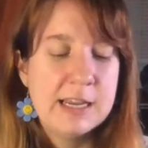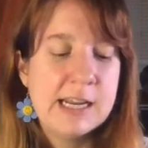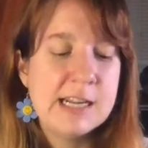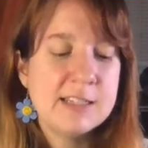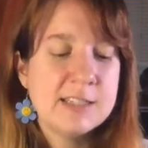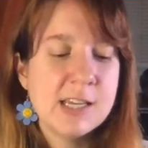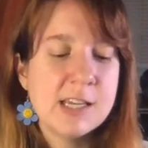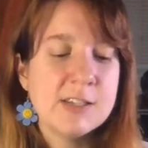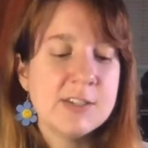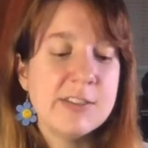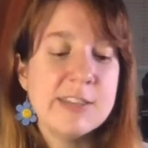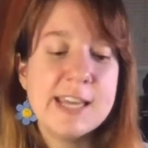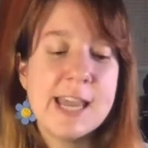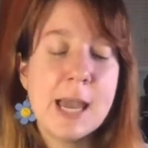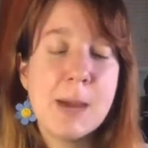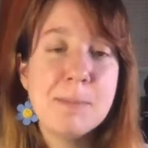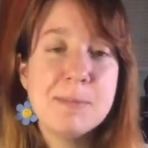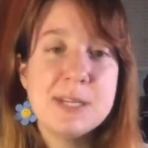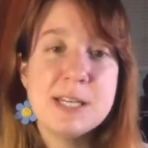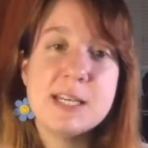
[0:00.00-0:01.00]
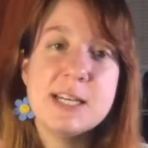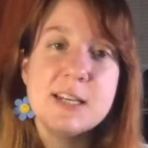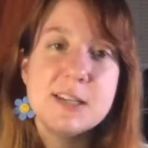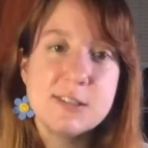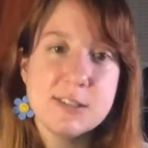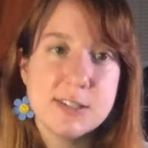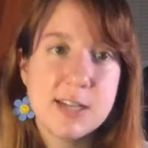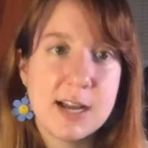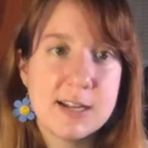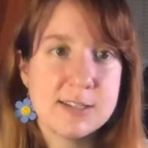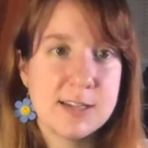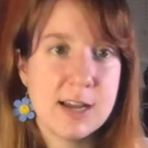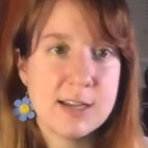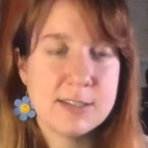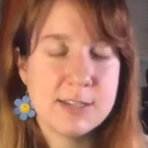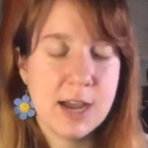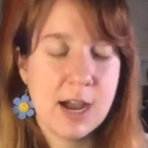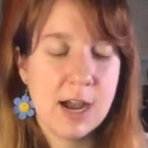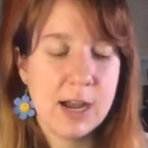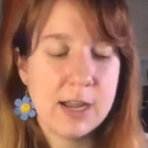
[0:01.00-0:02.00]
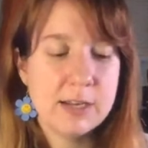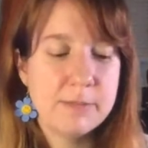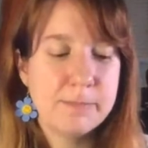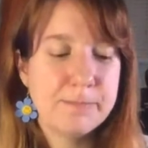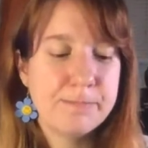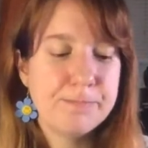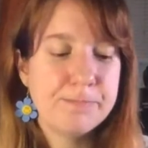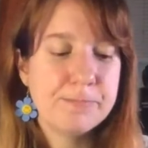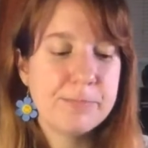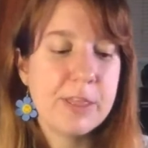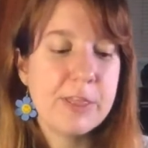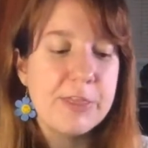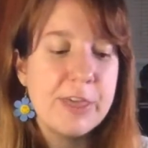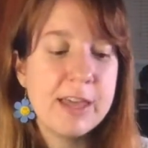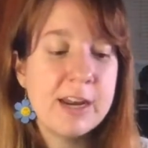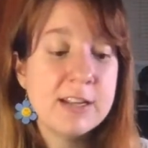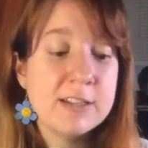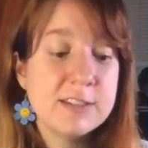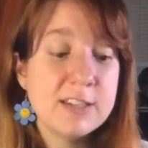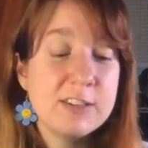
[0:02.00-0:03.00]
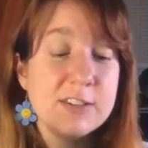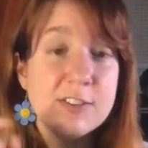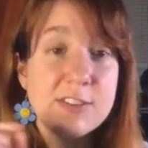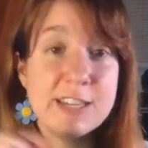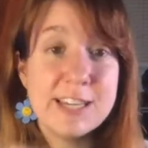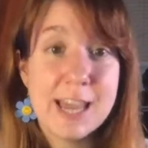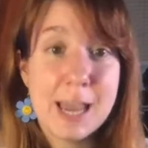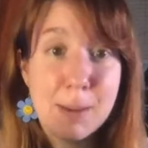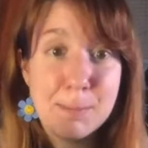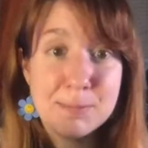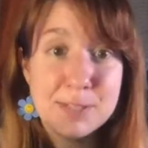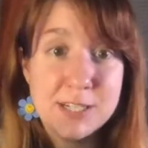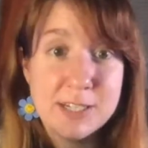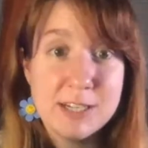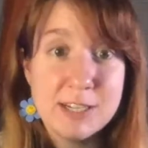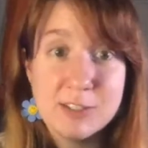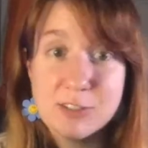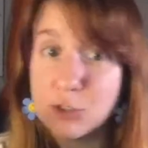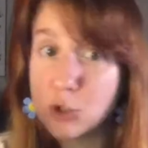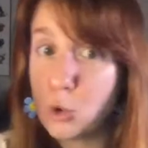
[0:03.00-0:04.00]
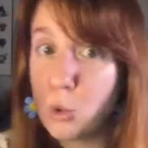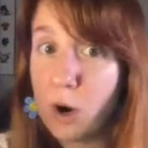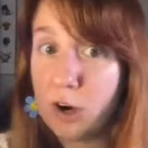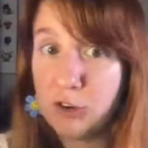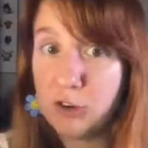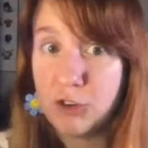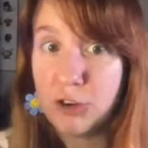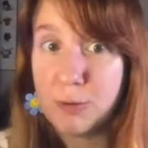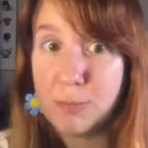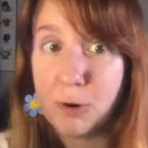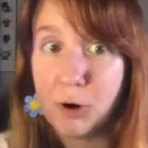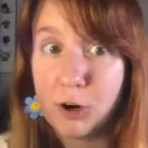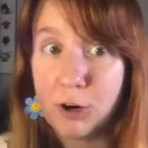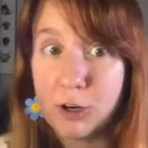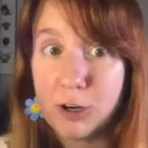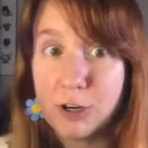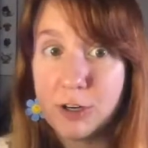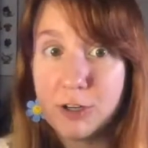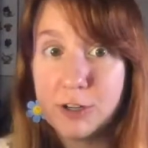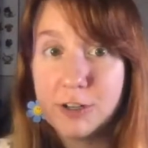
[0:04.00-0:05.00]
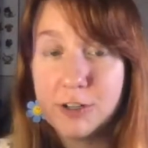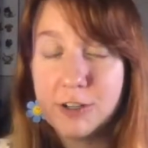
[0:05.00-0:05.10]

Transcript: It says the emptiness, dot, dot, dot. Then it says the emptiness, question mark.